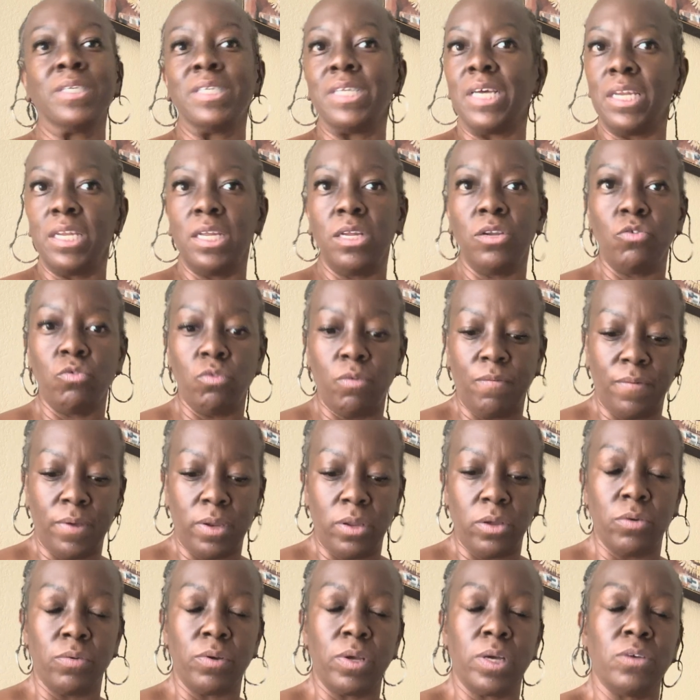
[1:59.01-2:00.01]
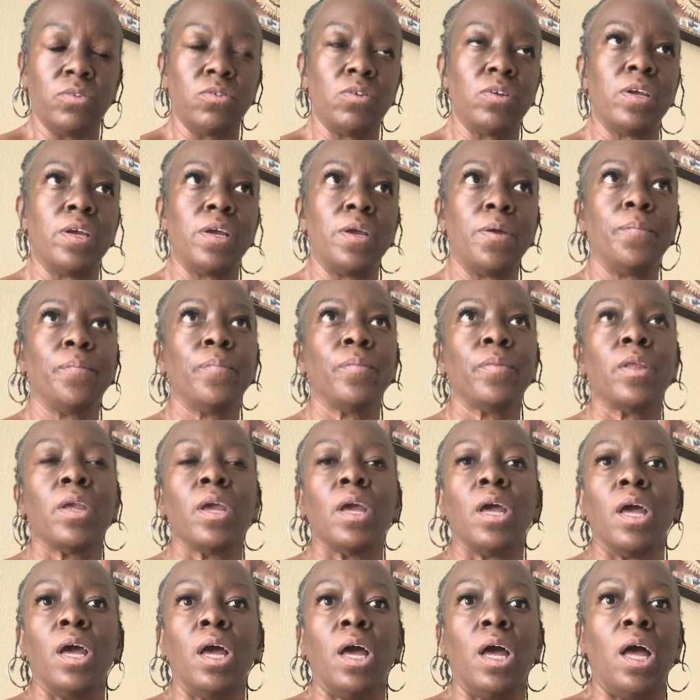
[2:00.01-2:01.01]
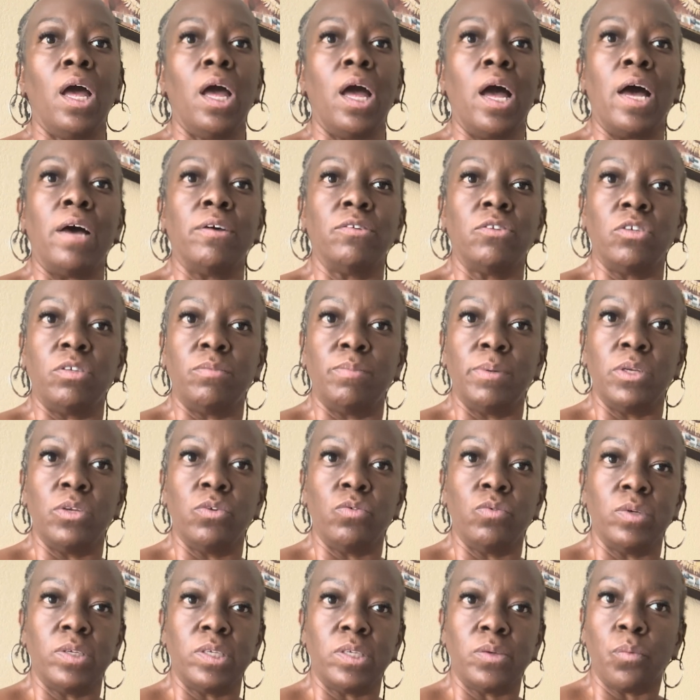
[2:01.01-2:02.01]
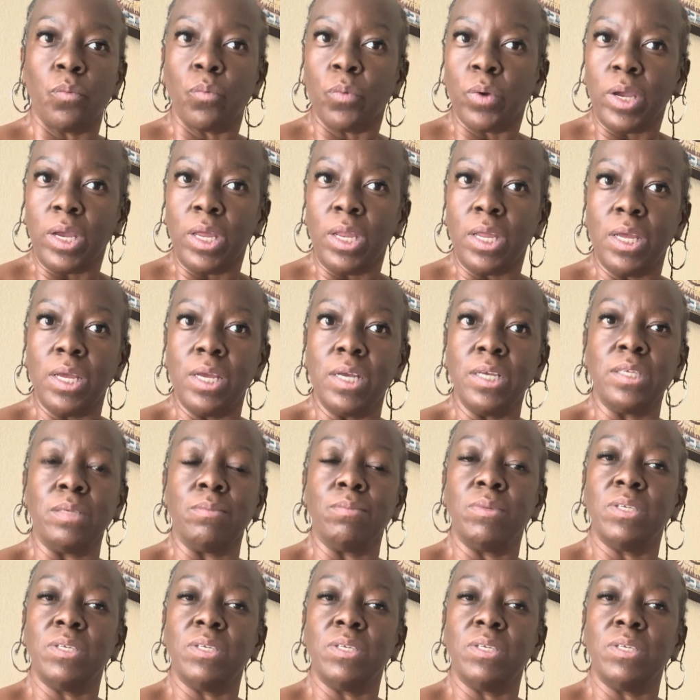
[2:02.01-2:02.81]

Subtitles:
I didn't do a video yesterday, I've just been doing some reading, some